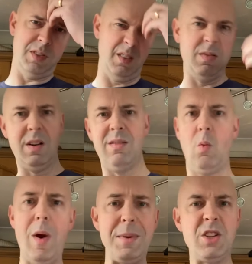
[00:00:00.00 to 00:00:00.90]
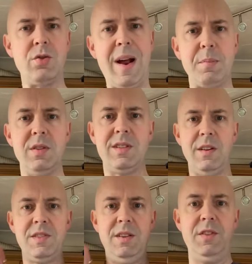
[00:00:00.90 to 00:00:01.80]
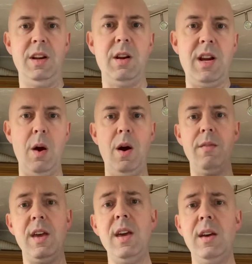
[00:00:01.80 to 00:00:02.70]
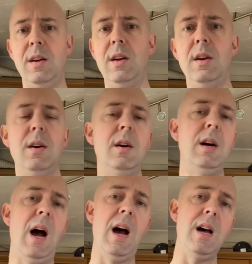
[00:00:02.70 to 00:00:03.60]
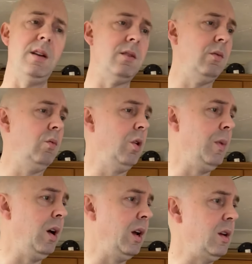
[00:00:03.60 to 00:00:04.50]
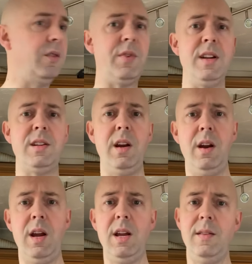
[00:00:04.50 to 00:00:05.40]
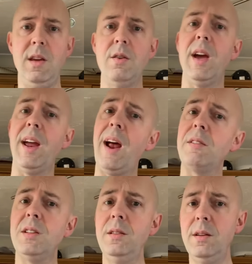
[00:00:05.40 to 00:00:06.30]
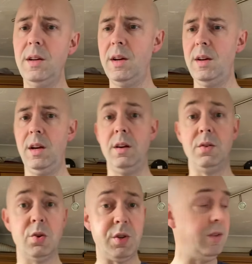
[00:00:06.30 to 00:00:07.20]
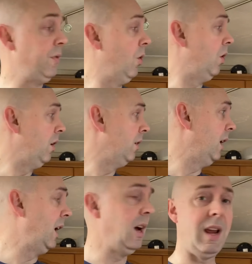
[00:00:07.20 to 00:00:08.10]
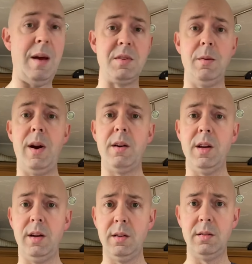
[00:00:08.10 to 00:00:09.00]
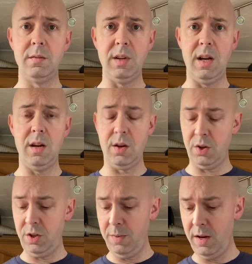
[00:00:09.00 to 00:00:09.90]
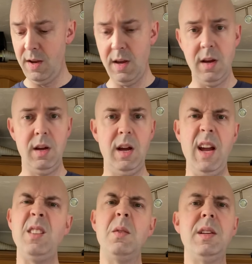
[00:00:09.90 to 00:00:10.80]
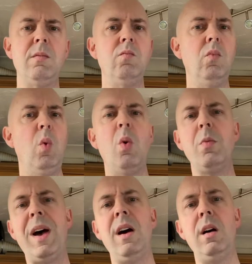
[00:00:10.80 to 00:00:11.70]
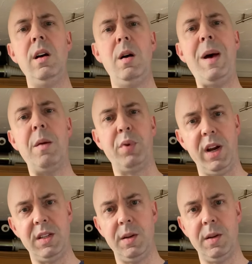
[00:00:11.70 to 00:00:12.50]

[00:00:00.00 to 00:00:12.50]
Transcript: of wedding straps and stuff, something that could go over here. And one of my good friends here in the UK Garrison, who's also a Captain America costumer, he sort of said, well, what about a back brace?